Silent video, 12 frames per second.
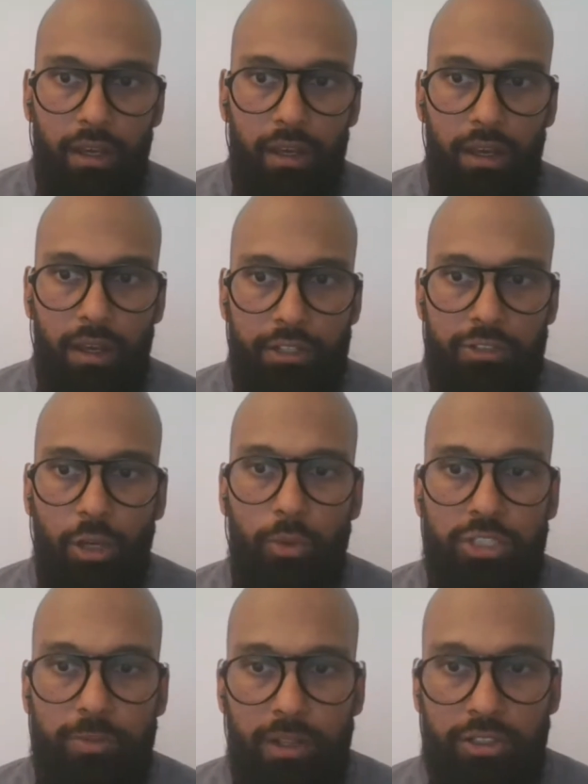it's
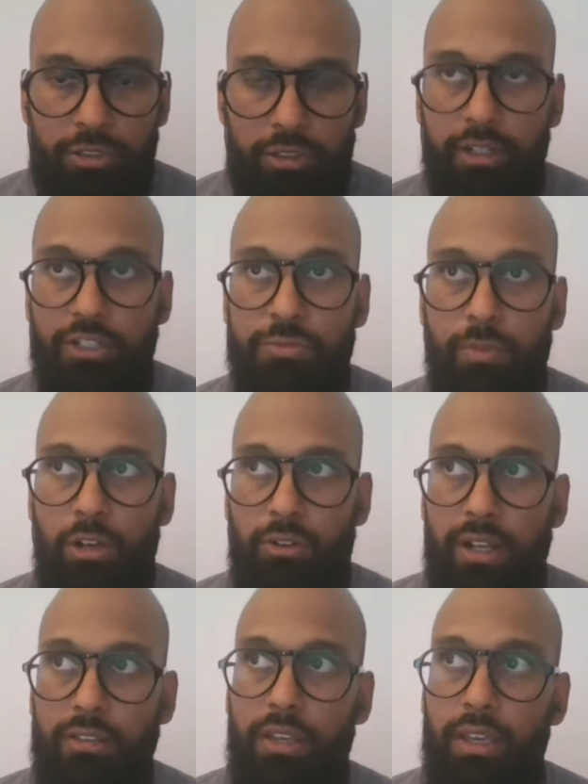always about starting small,
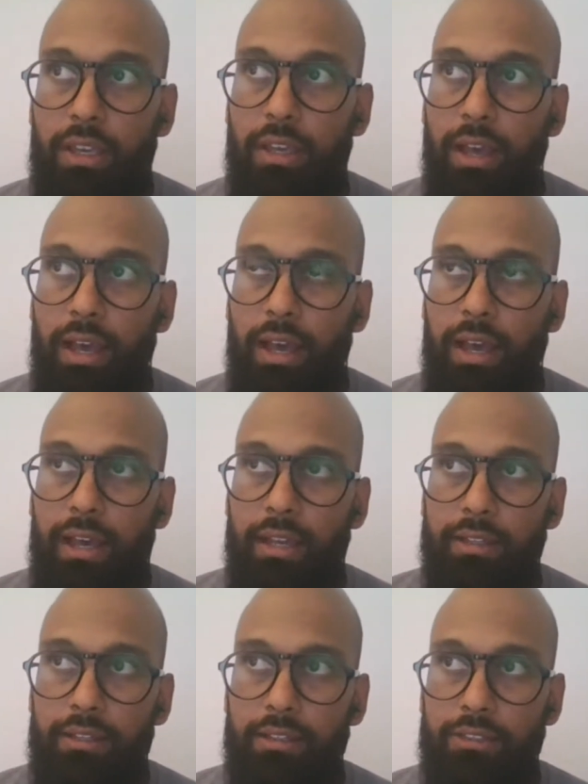right?
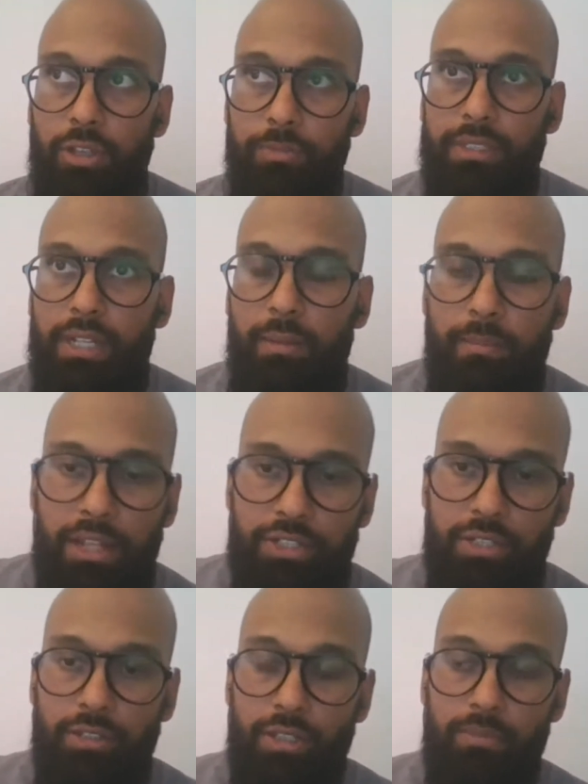And something that I
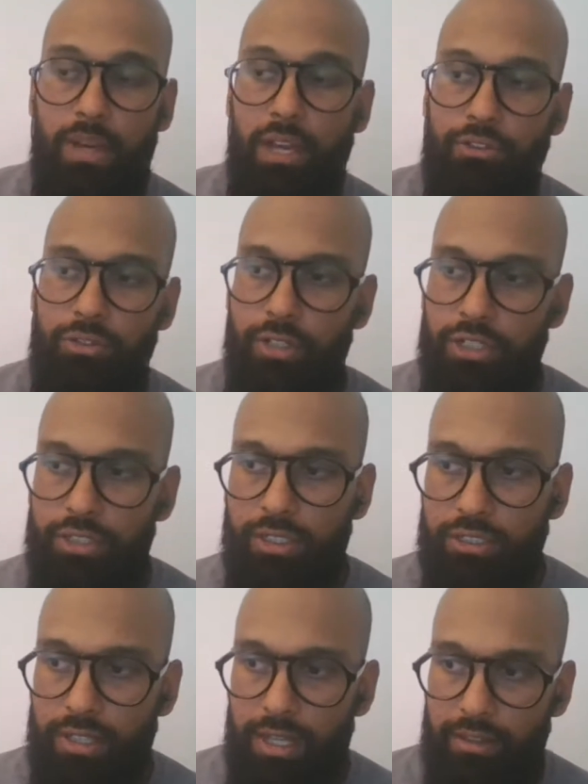mentioned in my introduction
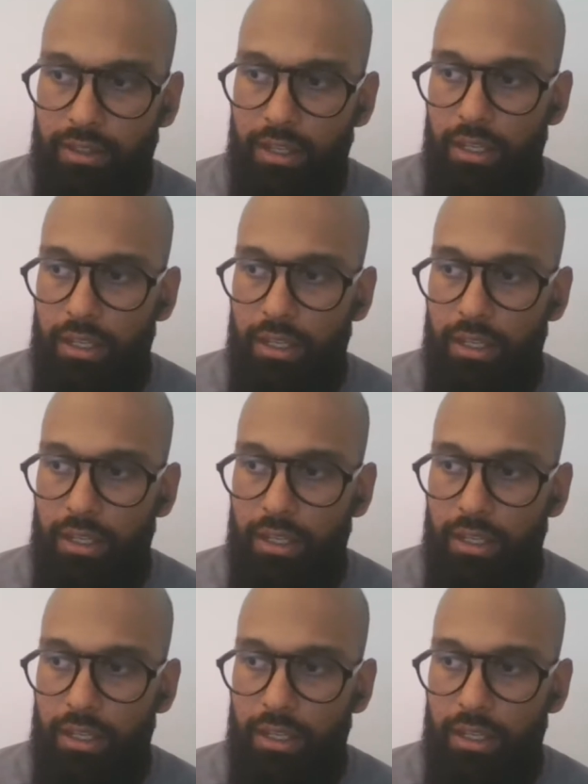is that